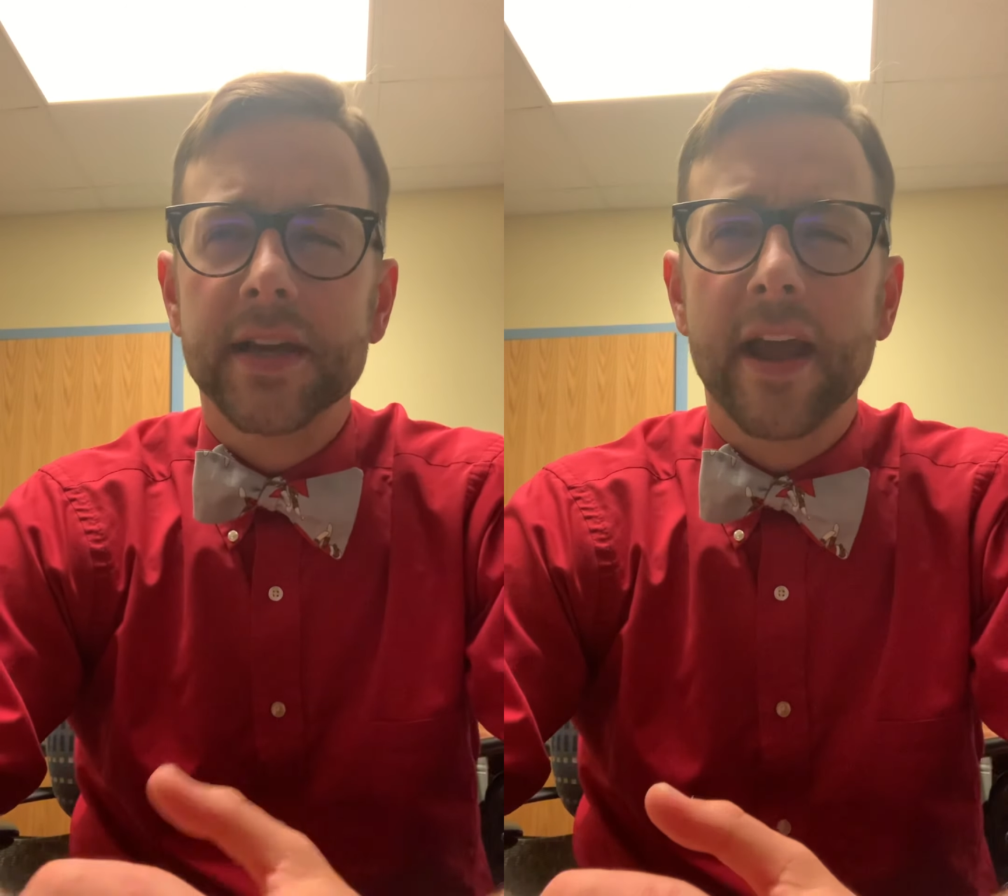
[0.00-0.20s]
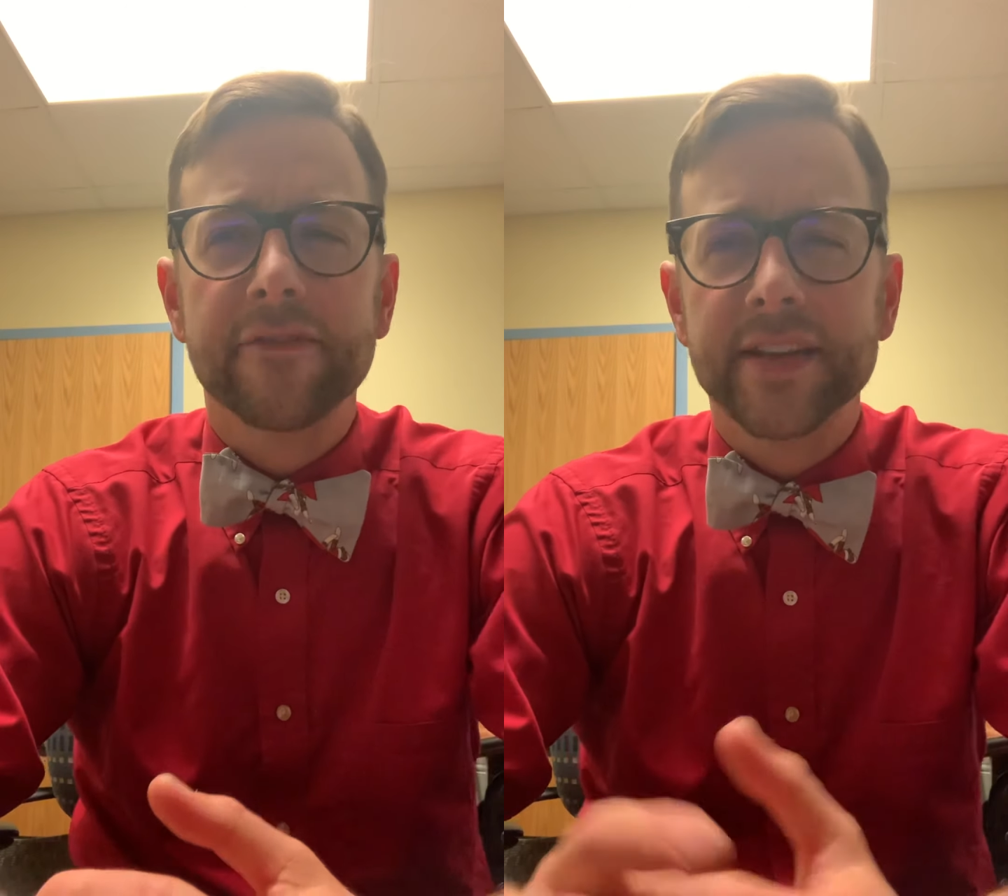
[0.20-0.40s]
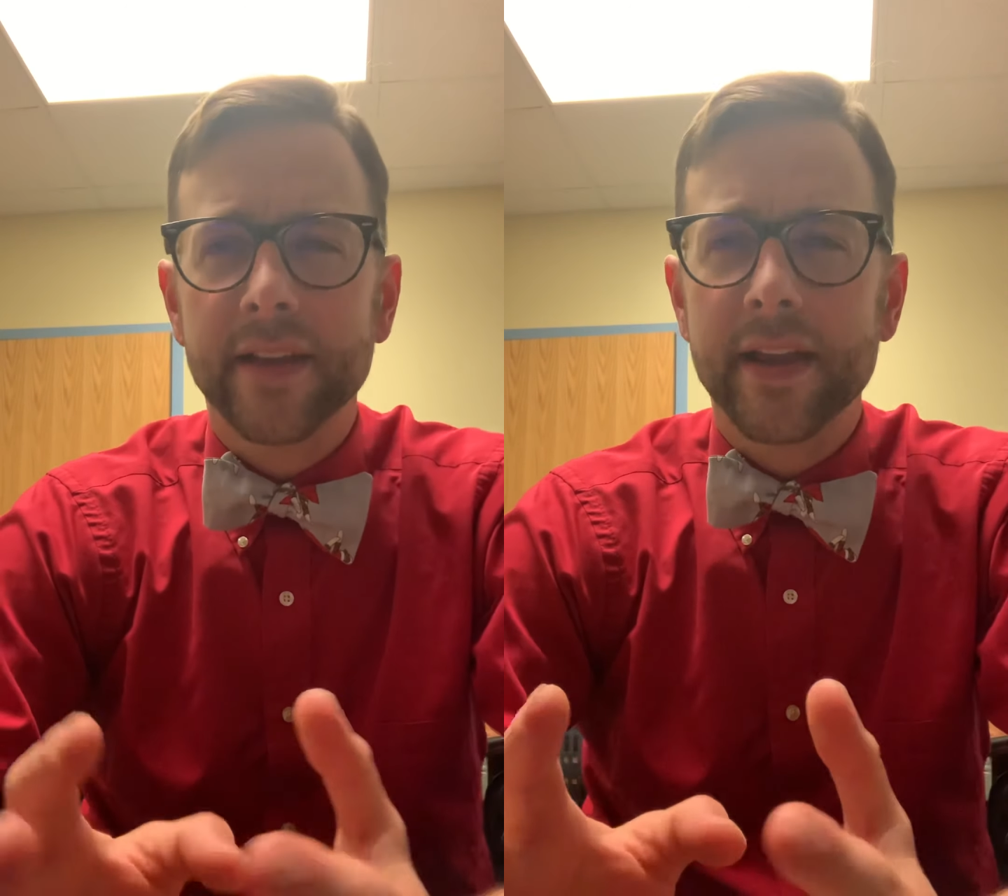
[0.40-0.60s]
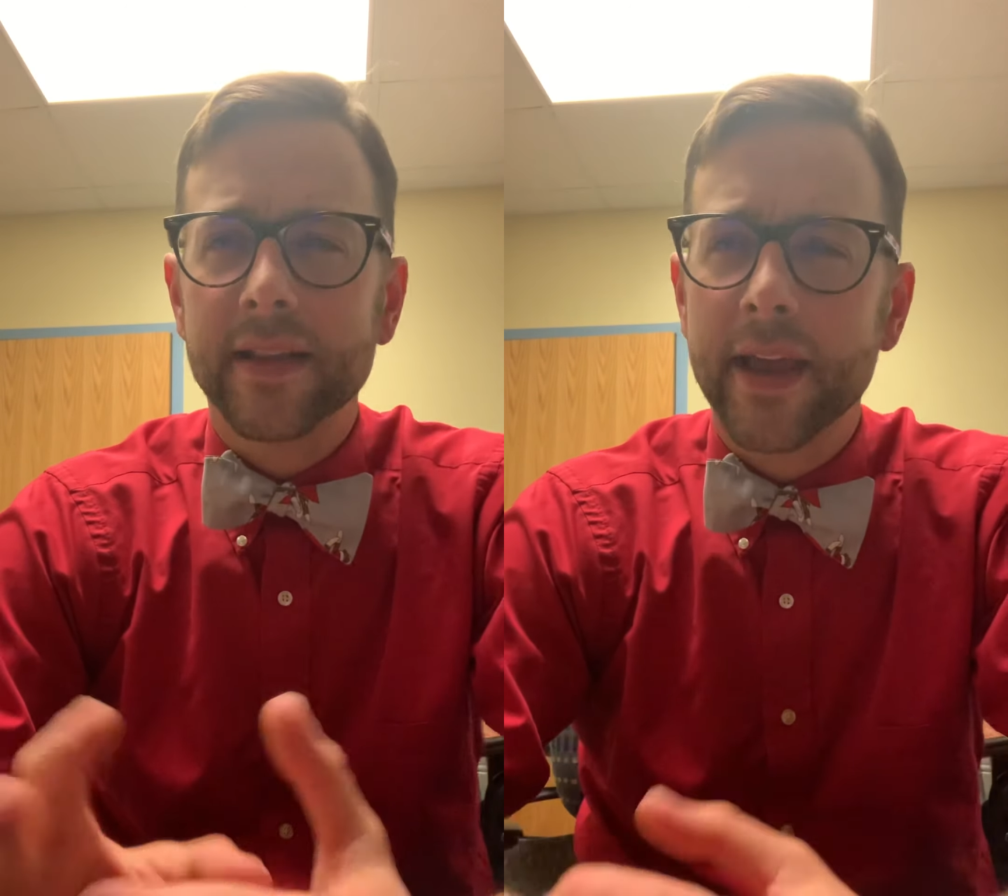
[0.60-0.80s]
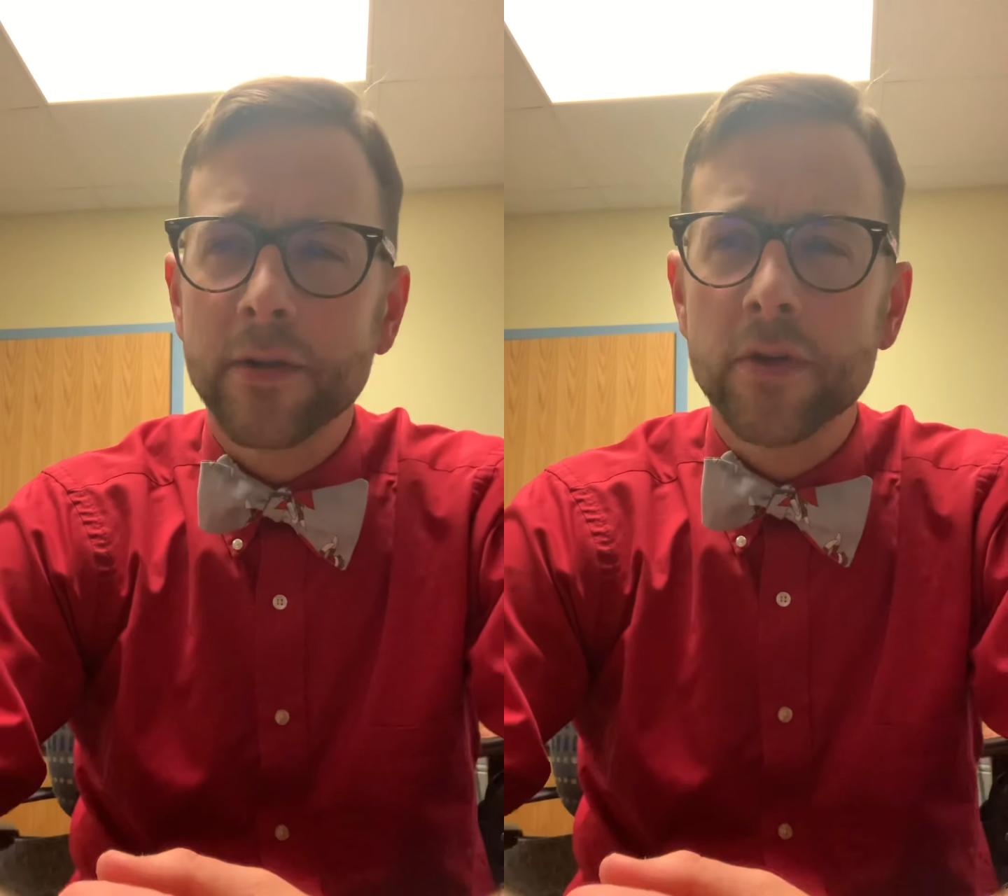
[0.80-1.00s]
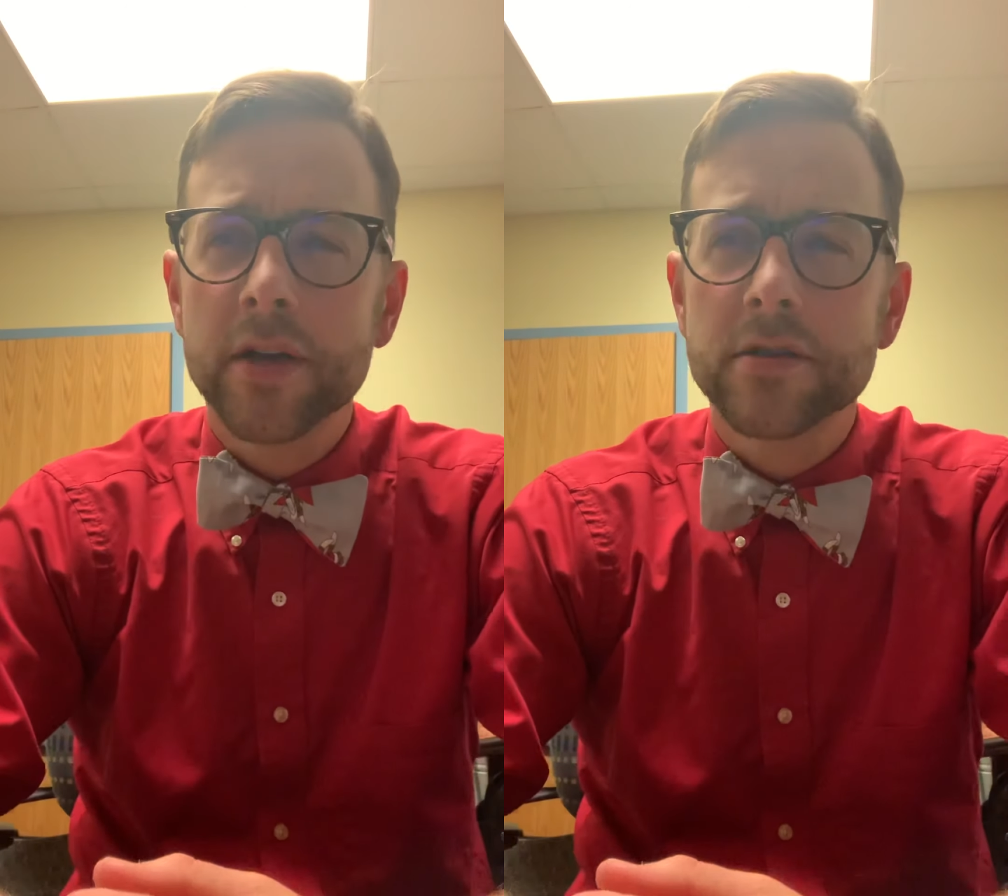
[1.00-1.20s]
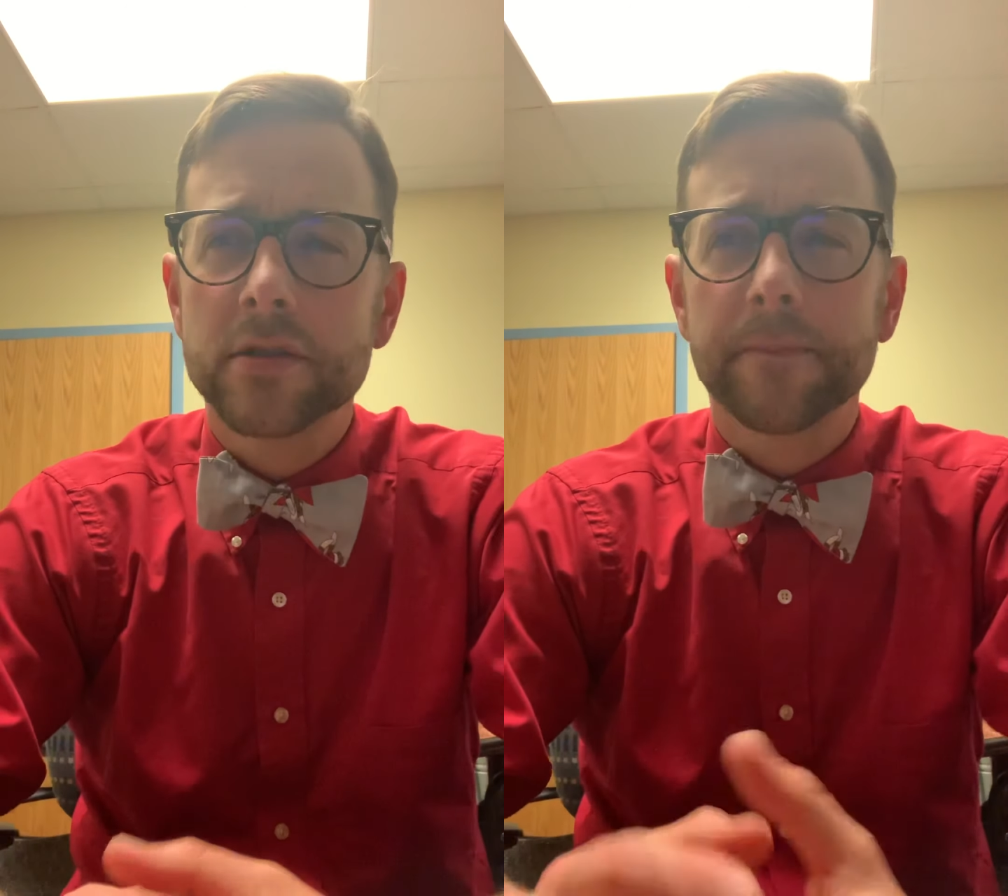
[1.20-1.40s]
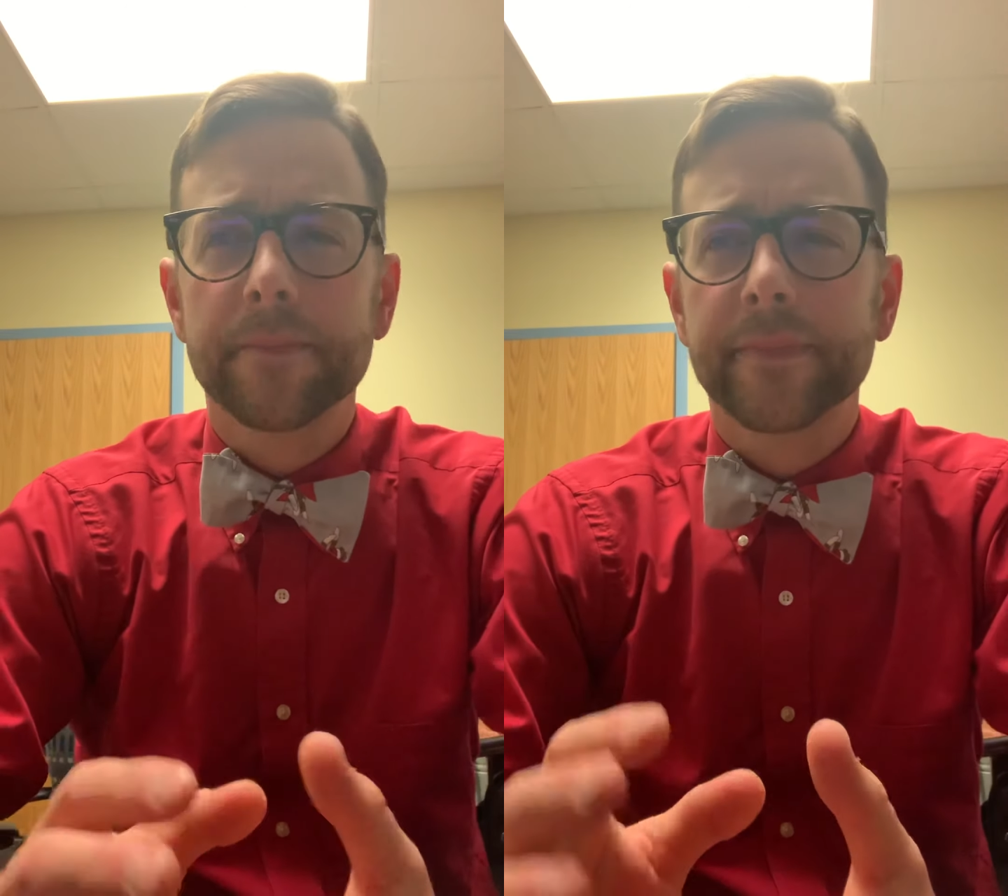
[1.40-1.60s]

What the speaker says: have delayed language